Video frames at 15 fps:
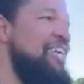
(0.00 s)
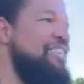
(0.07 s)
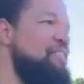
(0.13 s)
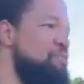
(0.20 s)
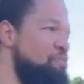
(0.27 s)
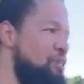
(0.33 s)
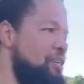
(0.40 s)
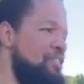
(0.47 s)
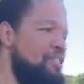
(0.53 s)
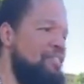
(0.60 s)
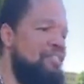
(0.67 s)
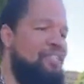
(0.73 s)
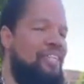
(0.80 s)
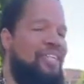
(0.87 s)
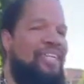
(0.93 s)
you guys muscle,
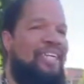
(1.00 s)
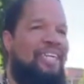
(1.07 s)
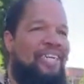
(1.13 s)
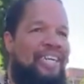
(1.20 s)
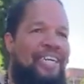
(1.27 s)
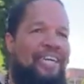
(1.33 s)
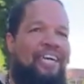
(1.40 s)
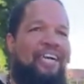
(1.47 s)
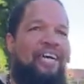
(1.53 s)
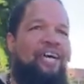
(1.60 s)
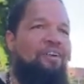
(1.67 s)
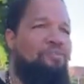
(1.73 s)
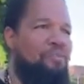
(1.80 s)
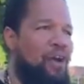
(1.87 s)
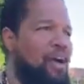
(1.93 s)
doing security
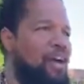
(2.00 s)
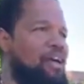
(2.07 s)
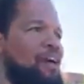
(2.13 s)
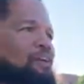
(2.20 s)
today, man. Right?